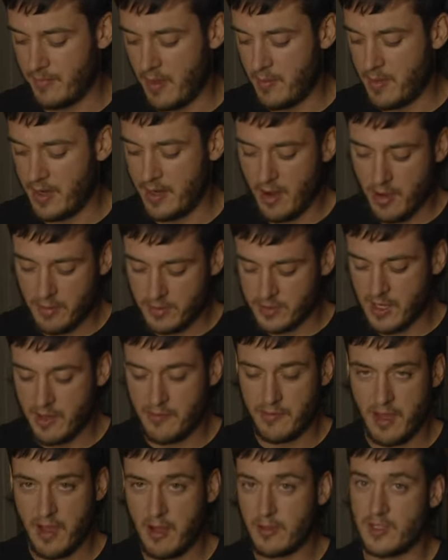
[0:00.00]
I mean, I'd
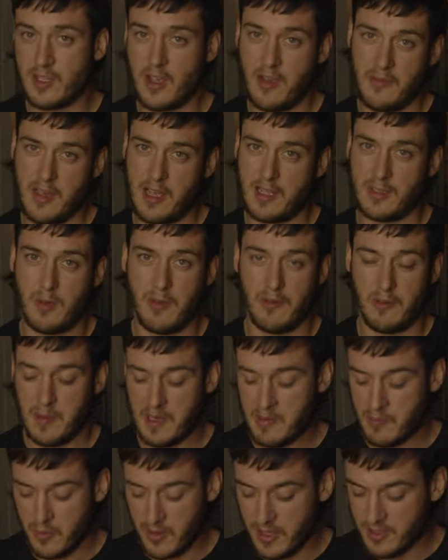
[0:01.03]
serve I'd serve that to other
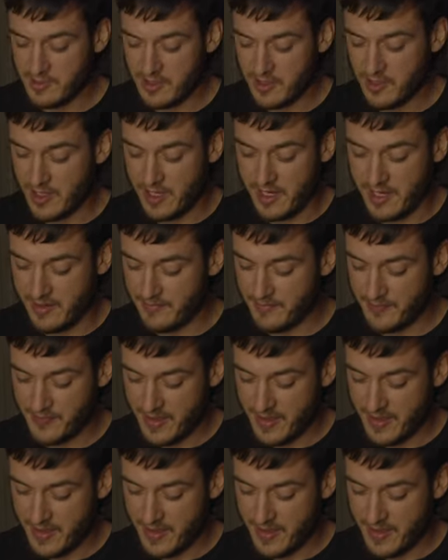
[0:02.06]
people. That's actually,